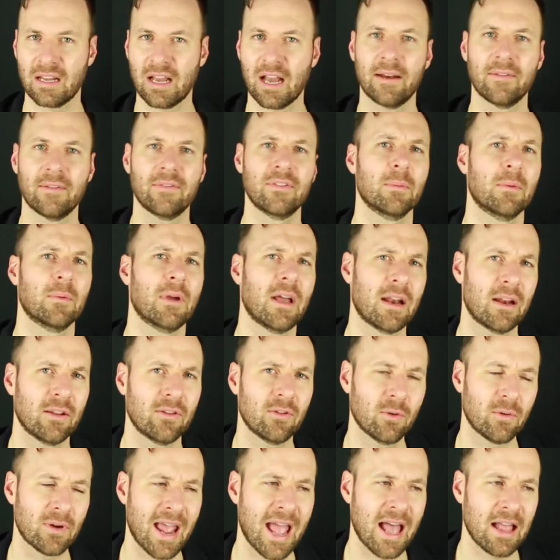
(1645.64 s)
kind of some kind of
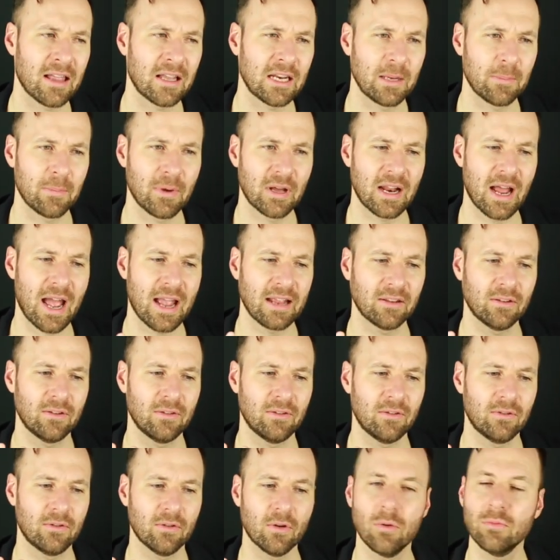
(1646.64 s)
tonality, but I
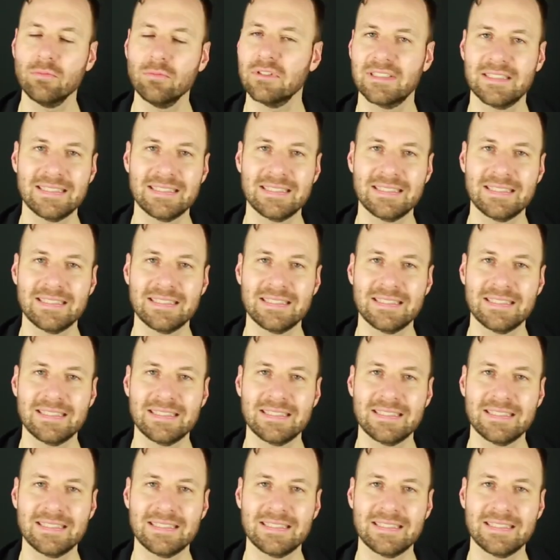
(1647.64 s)
don't